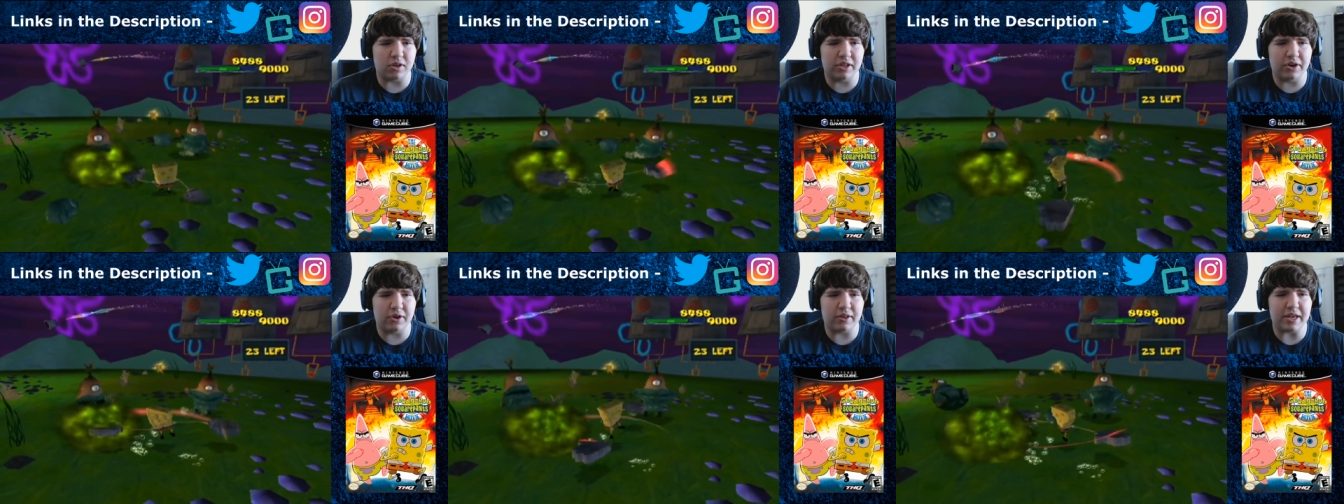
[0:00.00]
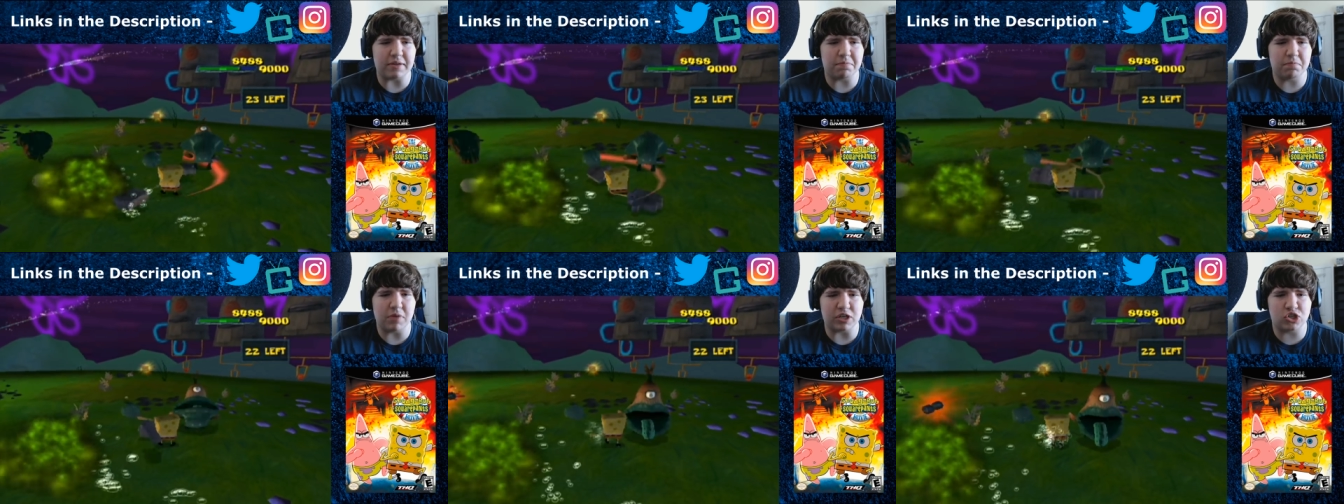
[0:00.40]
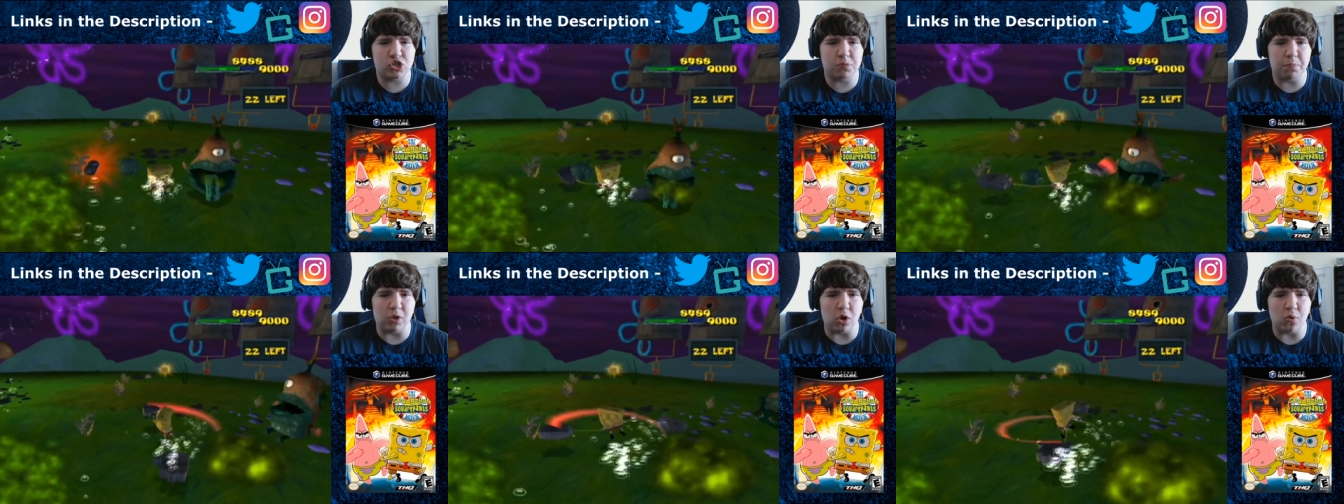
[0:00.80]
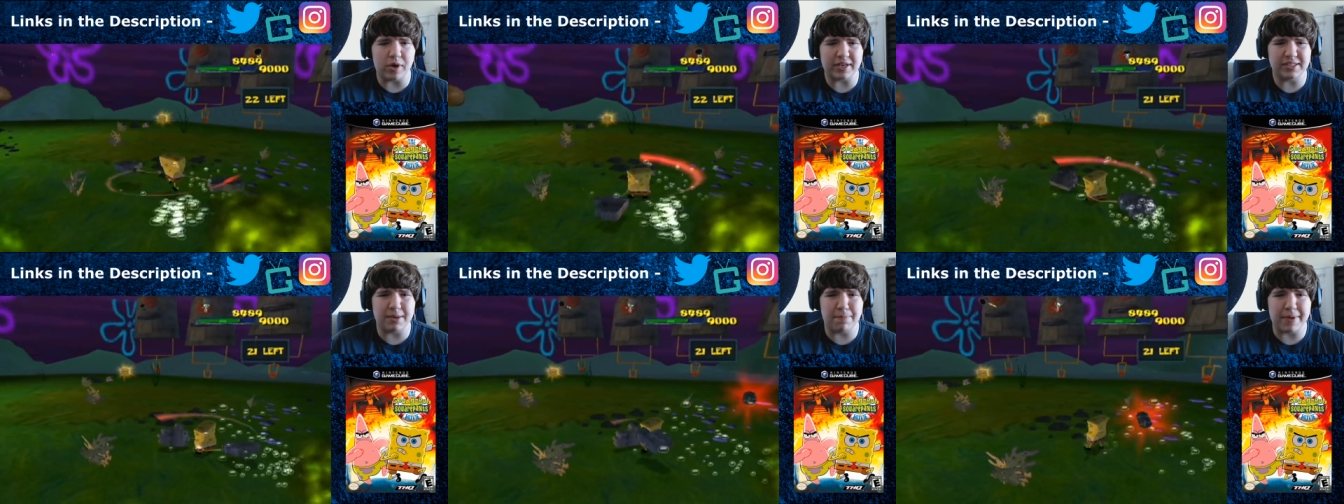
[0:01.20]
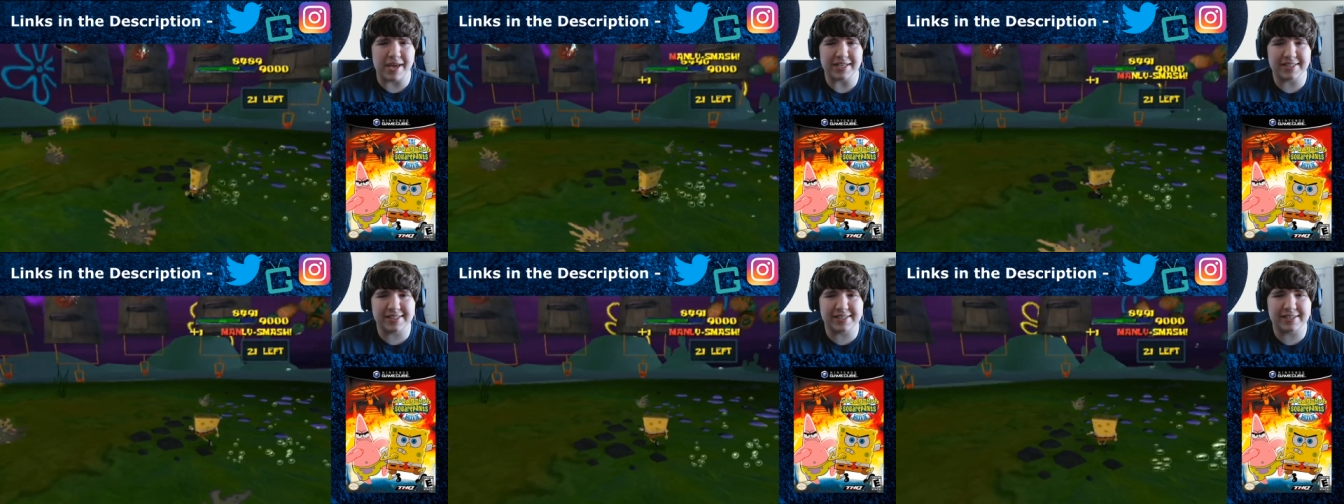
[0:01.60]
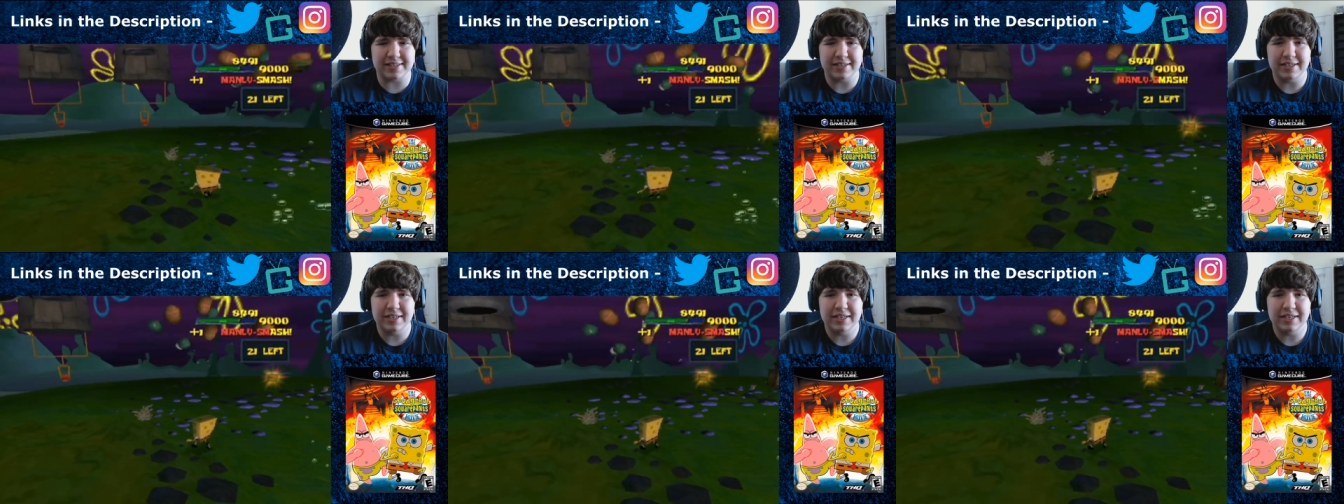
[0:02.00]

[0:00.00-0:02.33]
literally exploding to bits?